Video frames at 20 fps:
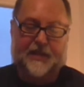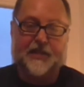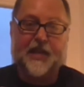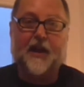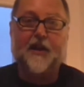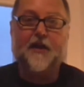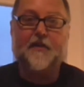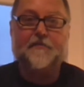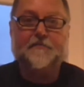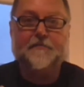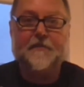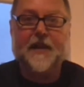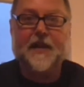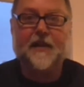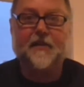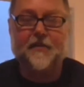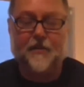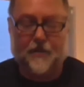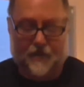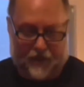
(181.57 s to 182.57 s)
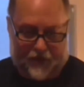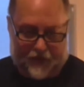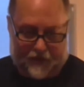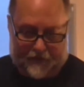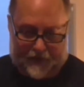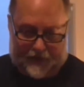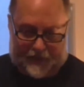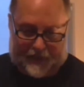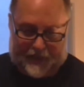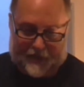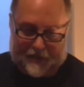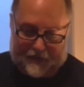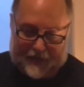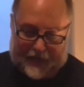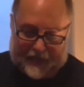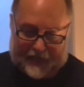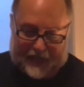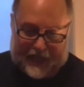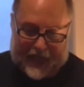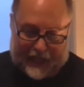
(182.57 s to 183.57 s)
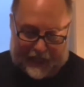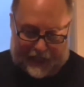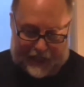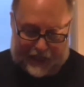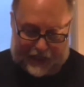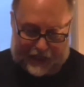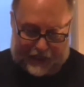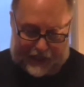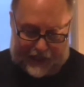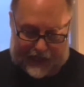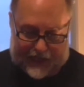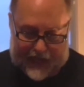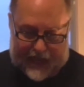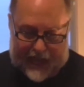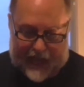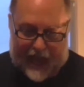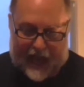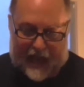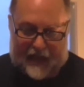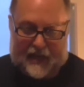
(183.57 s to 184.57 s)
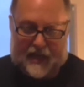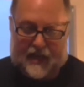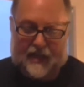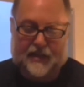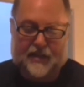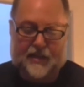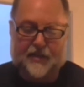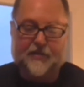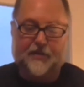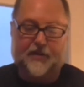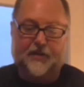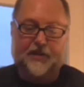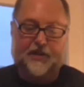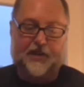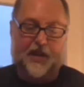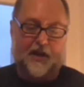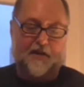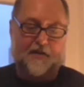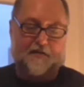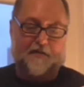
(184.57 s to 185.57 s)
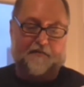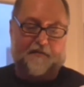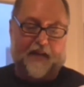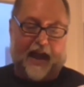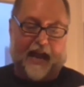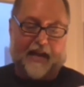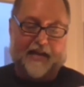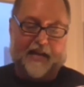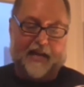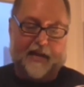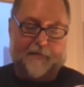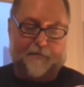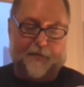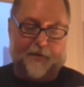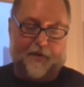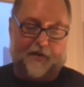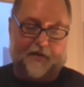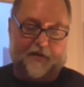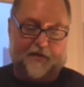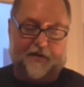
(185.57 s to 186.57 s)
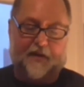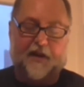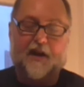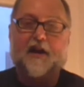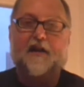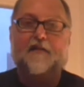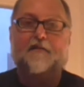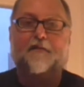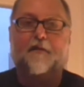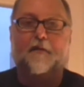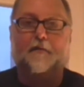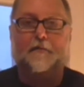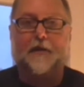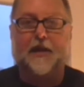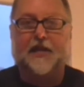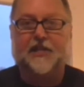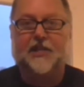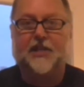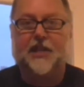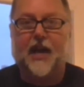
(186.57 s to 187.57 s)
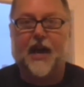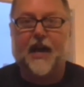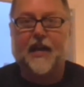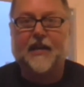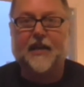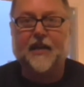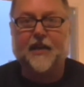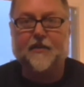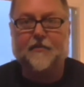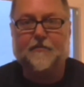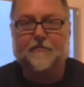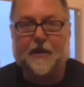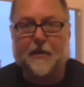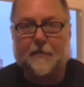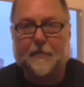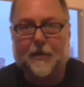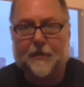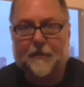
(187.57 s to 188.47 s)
no real authority on education, and I do not know of any book from which I can crib."